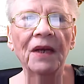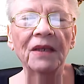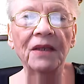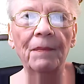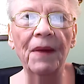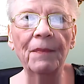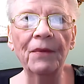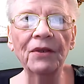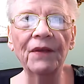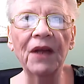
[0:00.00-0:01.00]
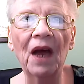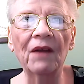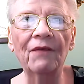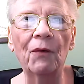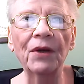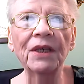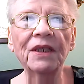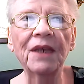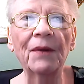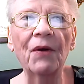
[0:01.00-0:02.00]
Some members of the California
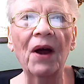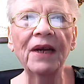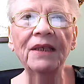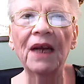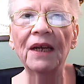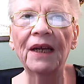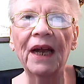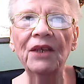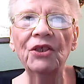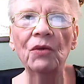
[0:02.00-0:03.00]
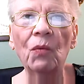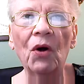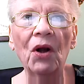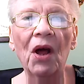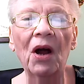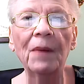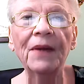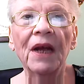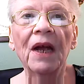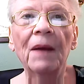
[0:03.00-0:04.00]
Democratic delegation were
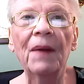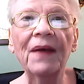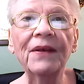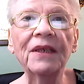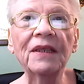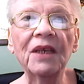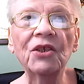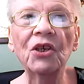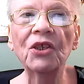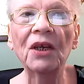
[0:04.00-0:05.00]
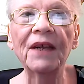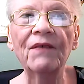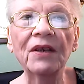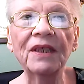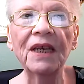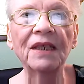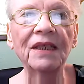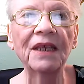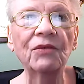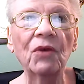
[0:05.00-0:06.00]
alarmed by the decision to leave Garcia's
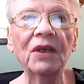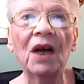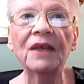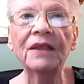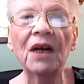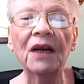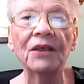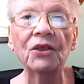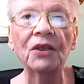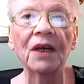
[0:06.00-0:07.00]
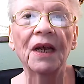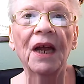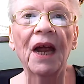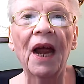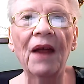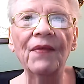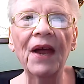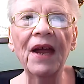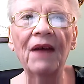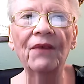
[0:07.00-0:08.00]
district untouched, and
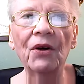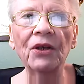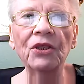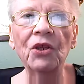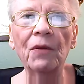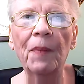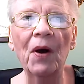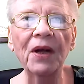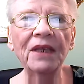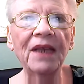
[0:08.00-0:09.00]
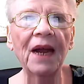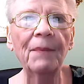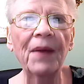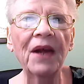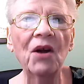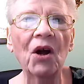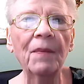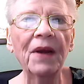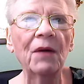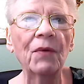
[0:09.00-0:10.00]
they have urged their party's campaign
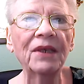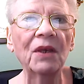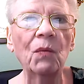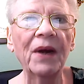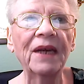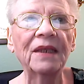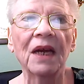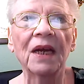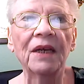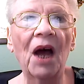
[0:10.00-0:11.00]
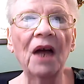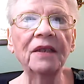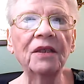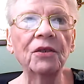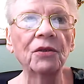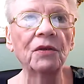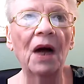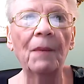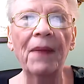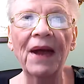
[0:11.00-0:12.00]
arm in recent weeks not to
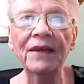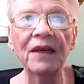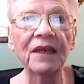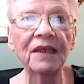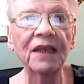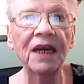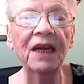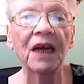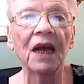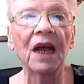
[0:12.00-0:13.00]
abandon a seat